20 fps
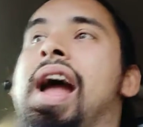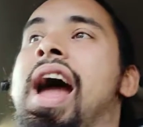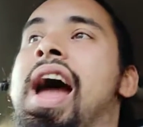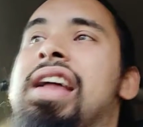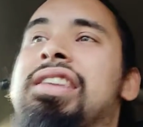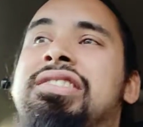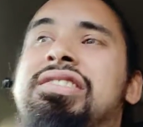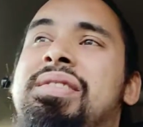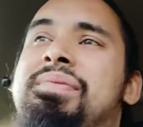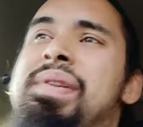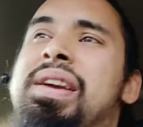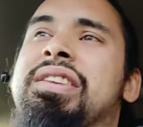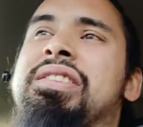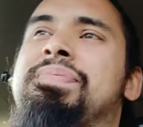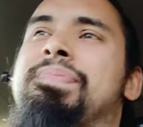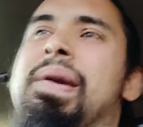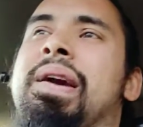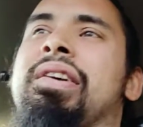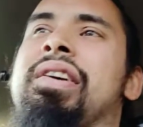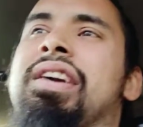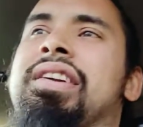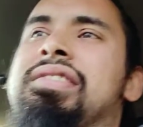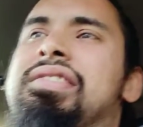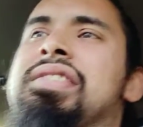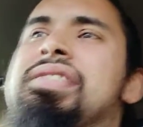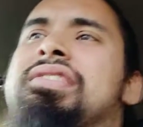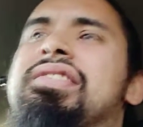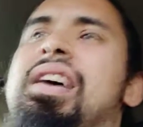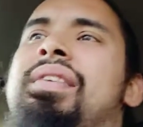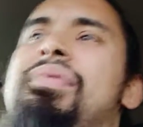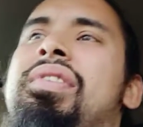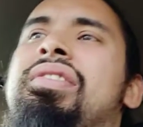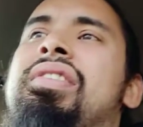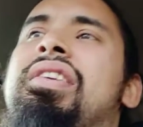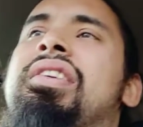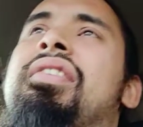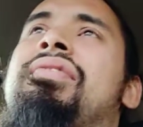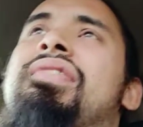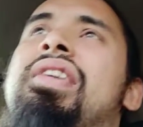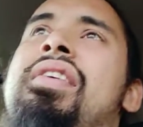and some experience in something
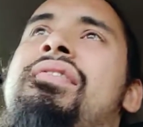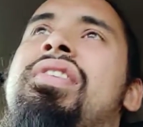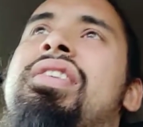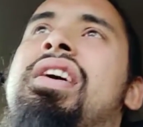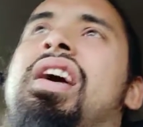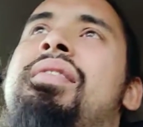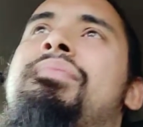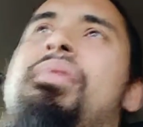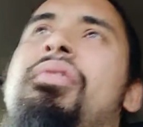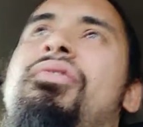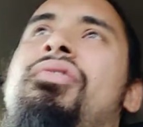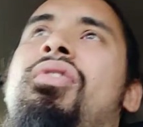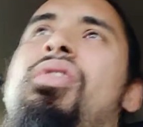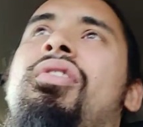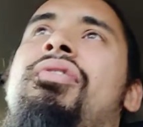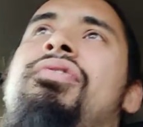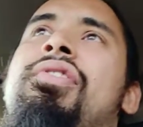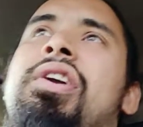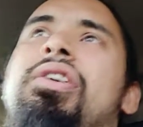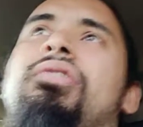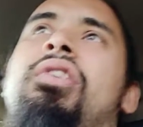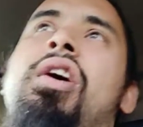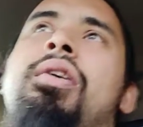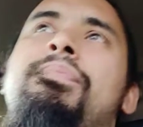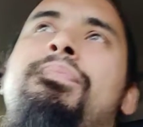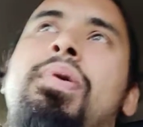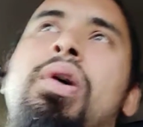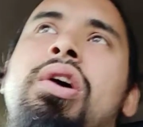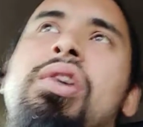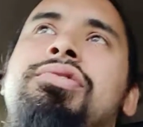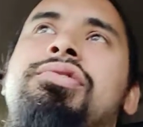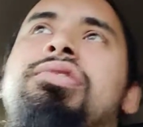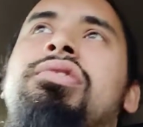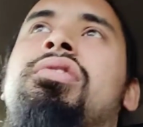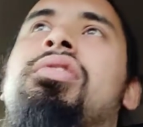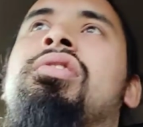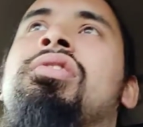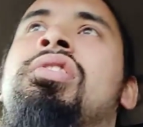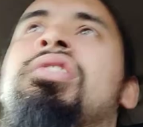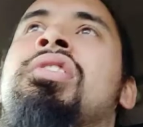that you've never done before for your own
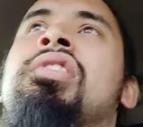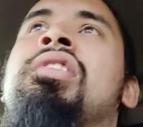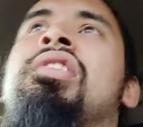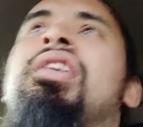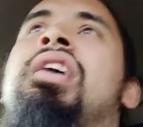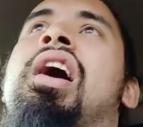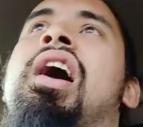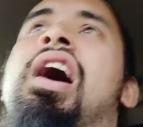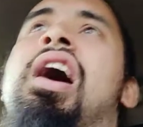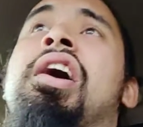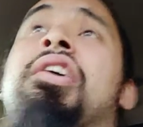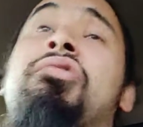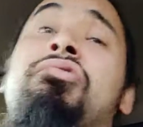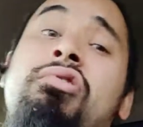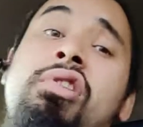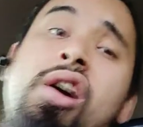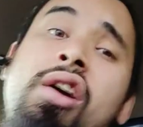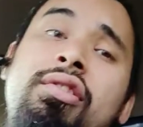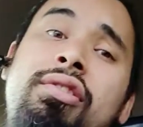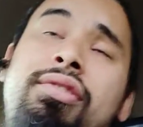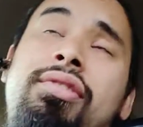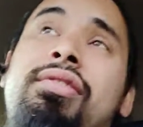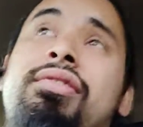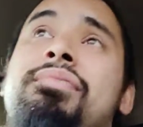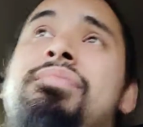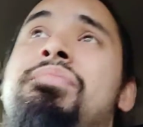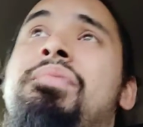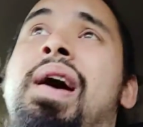personal growth.